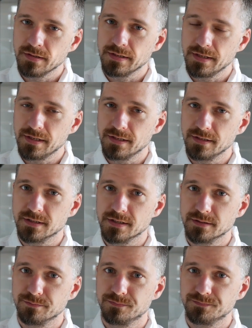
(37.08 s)
And
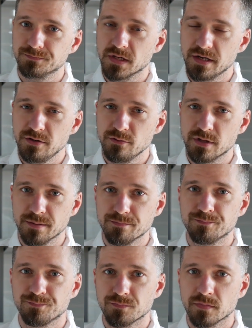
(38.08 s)
I do that
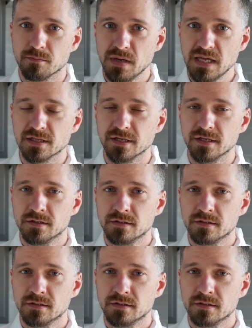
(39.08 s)
mainly